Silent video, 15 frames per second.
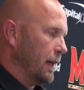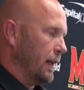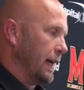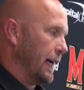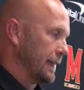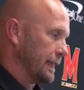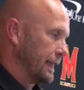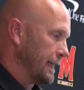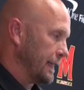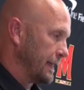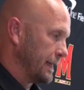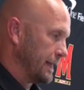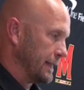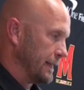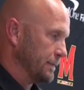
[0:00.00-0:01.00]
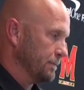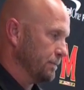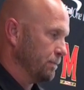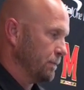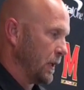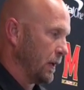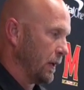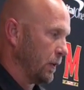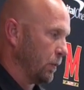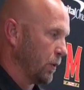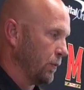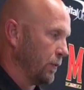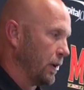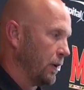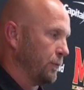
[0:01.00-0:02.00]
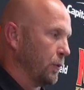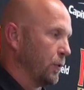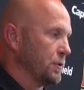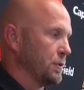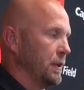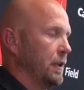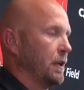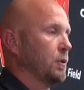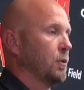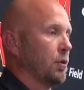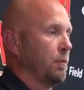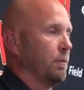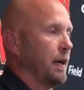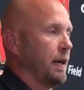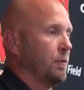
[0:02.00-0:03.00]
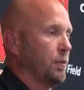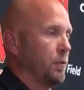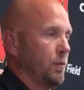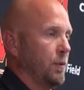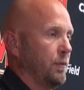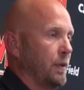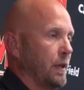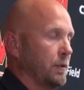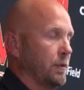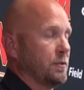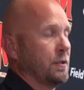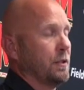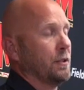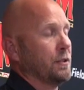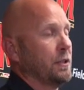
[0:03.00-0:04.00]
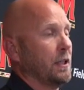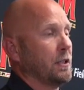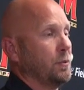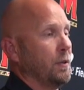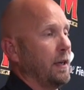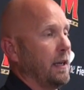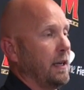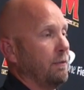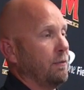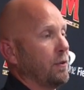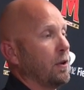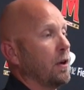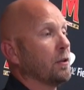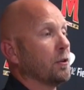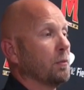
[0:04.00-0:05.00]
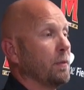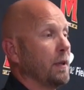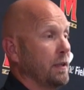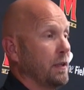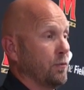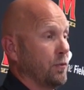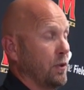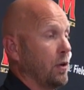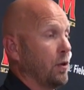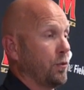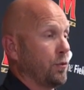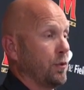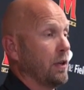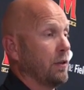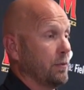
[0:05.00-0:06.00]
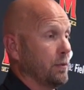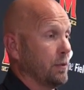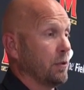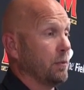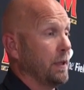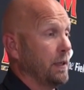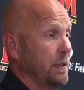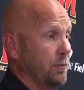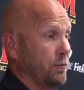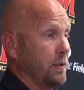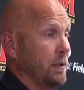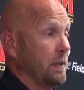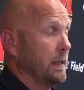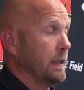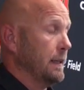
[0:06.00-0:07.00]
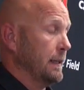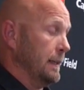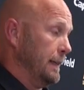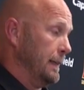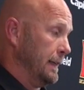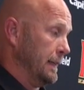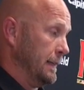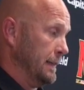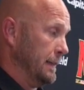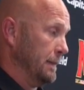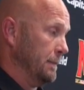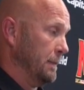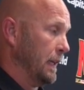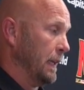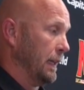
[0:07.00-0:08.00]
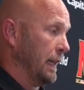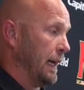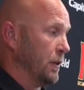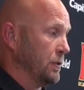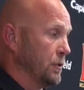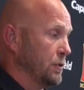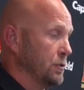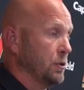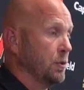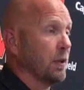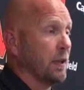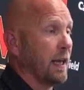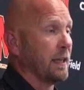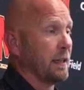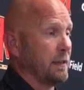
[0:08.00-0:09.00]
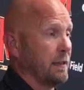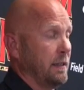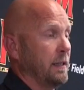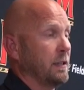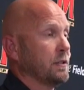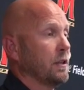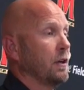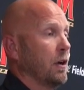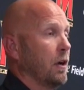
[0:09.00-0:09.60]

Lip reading: I think we're very fortunate at quarterback. We've got the skill sets we have. They're all a little bit different. All three of them are a little bit different. And it allows us to do a lot of things.